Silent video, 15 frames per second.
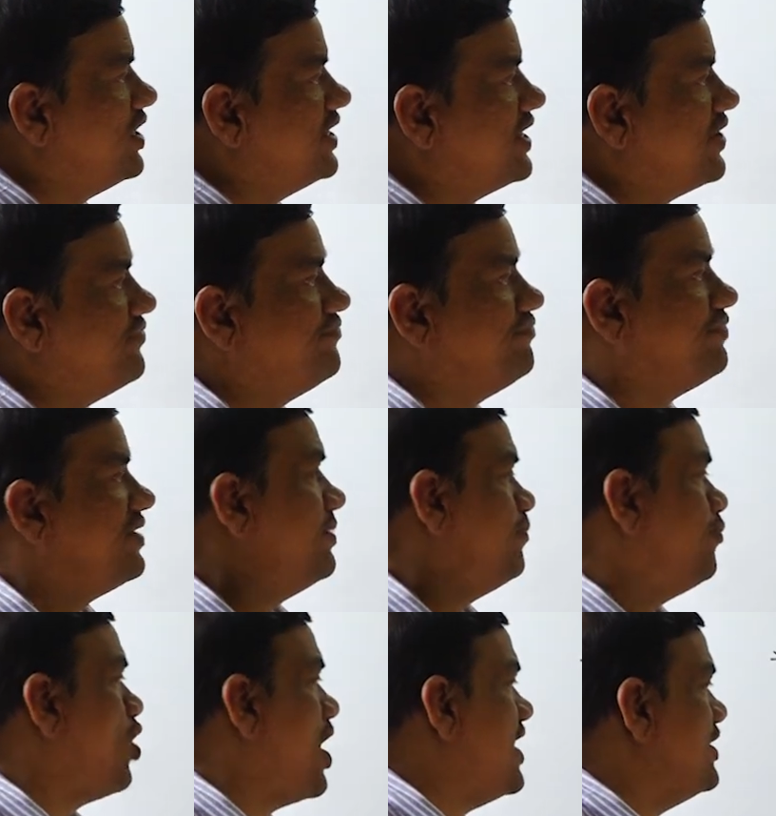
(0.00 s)
at every
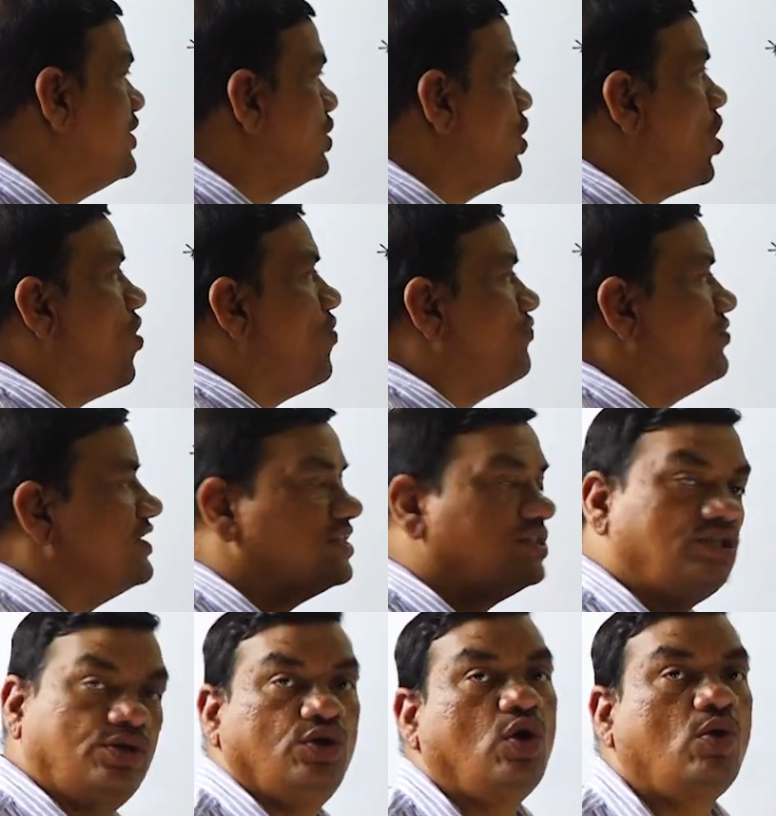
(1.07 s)
point of its
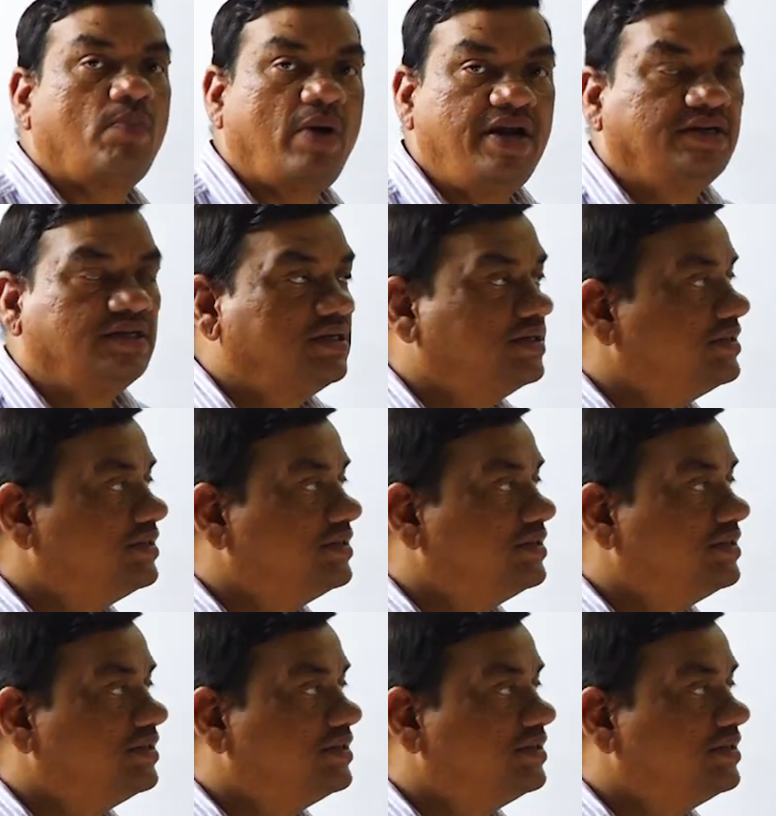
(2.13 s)
domain,